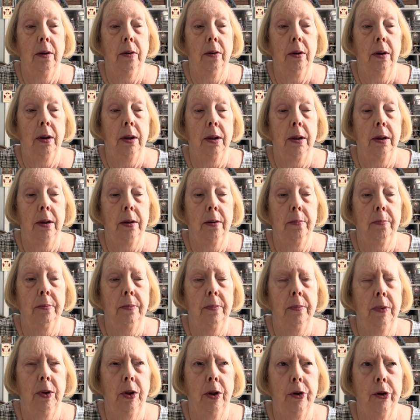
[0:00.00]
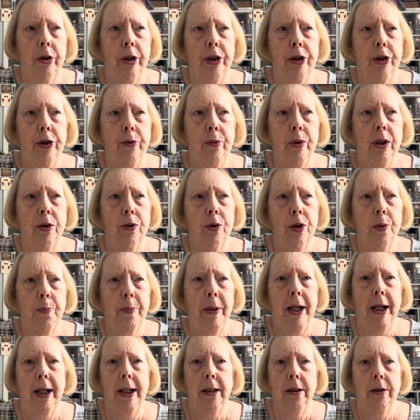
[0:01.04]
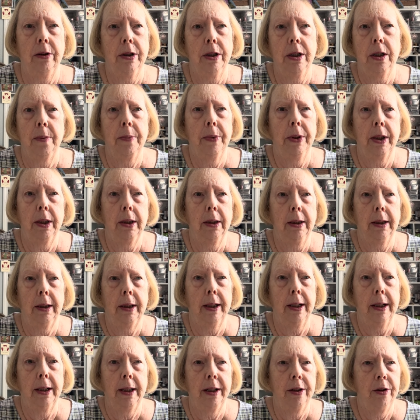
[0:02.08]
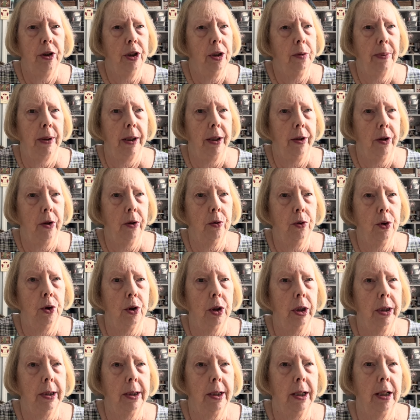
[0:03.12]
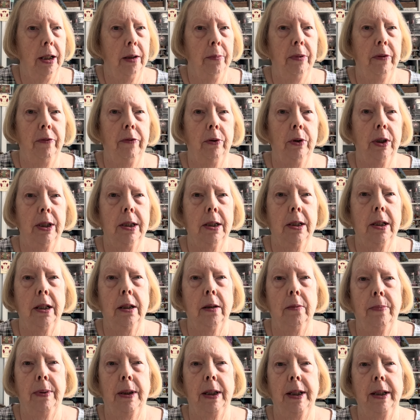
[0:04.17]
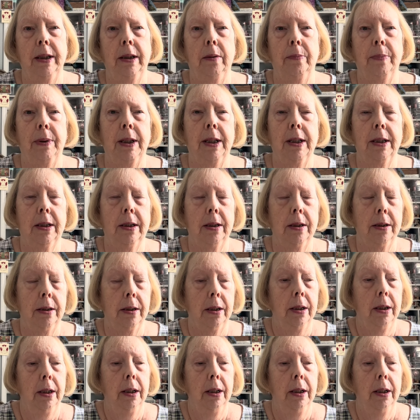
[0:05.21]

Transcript: 32-ounce bag or something like that. I used to buy those all the time before I started buying the boxes.